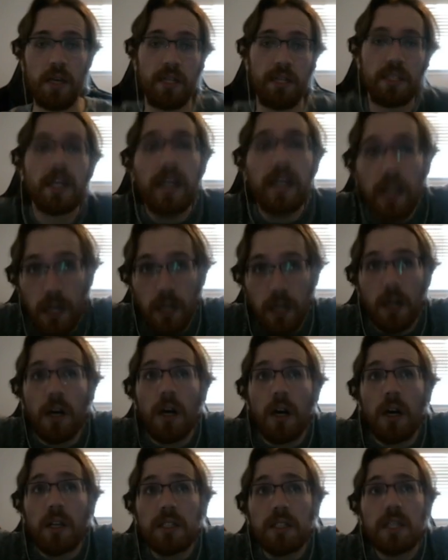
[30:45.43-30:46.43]
It's like a
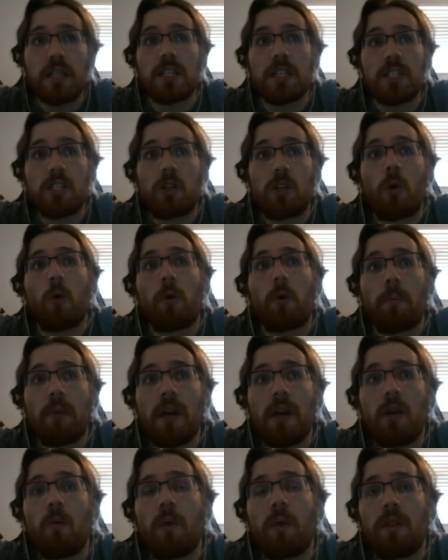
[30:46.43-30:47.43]

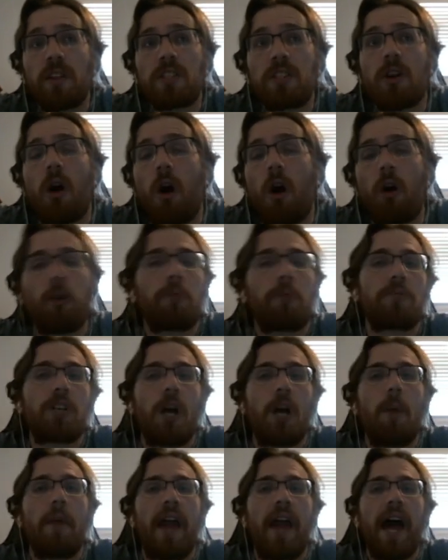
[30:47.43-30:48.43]
Scorpion with its arms
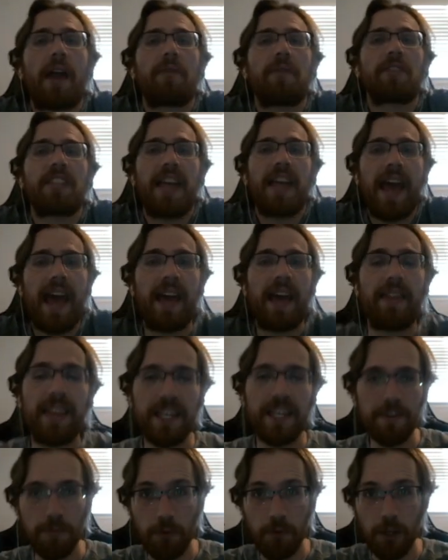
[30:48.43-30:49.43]
coming out of its head.
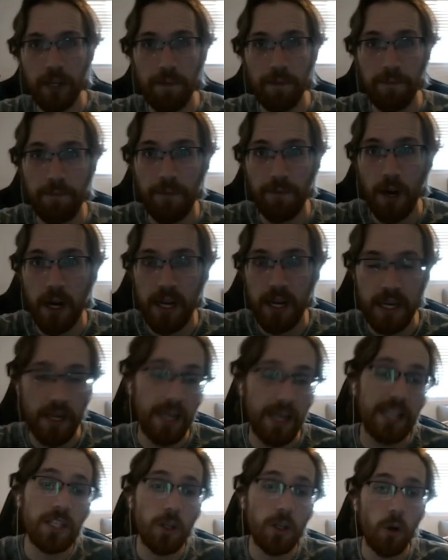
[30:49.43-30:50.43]
That's freaking funny.
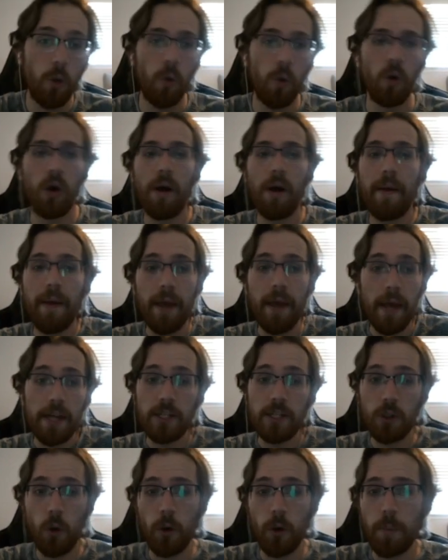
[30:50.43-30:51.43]
It's cool.
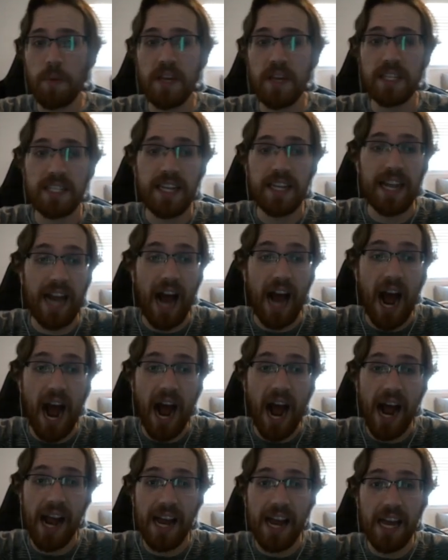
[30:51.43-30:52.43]
Scorpy is neat.
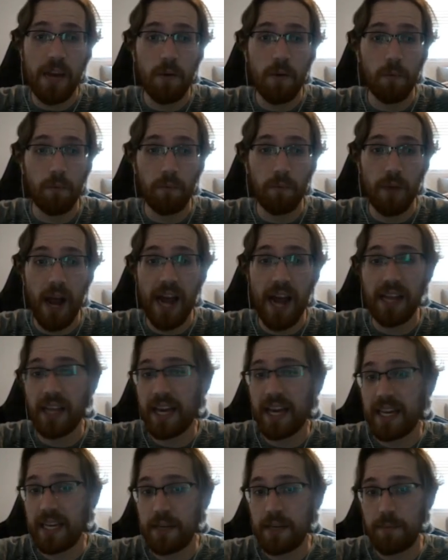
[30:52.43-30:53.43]
I
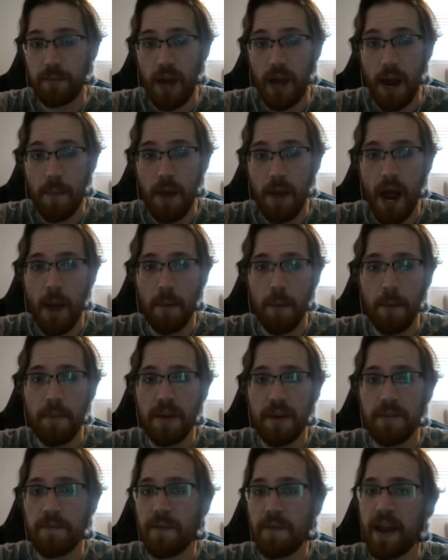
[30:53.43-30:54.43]
like it. I'm a
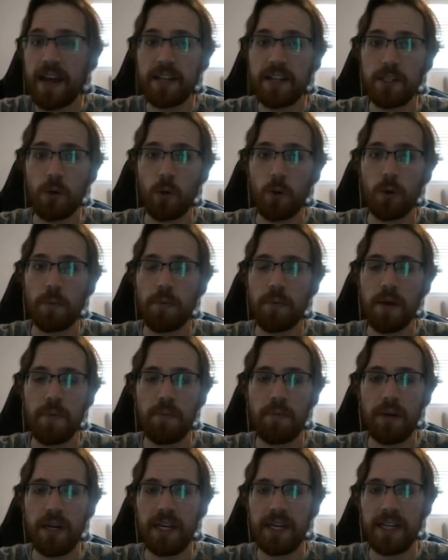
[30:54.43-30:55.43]
big fan of Scorpy,
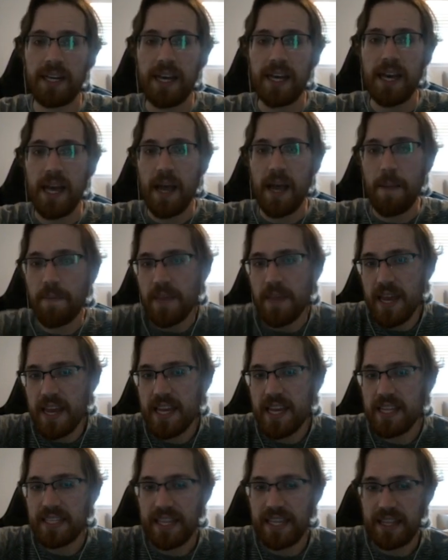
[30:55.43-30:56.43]
but it
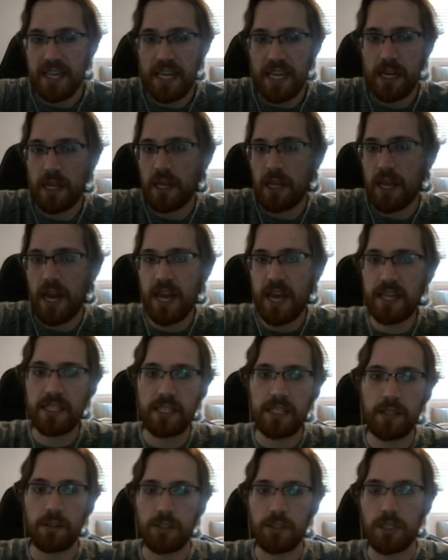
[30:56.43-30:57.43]
is, at the end of the day,
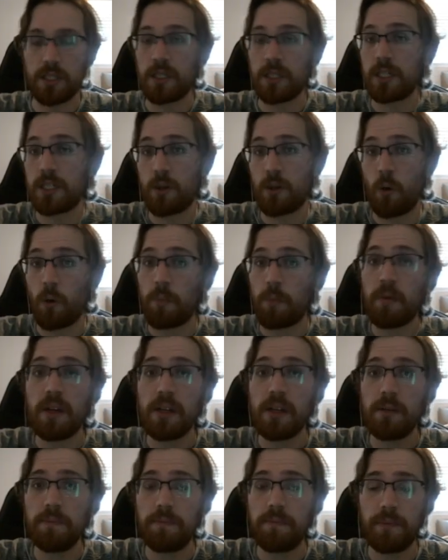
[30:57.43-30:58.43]
still just a Scorpion.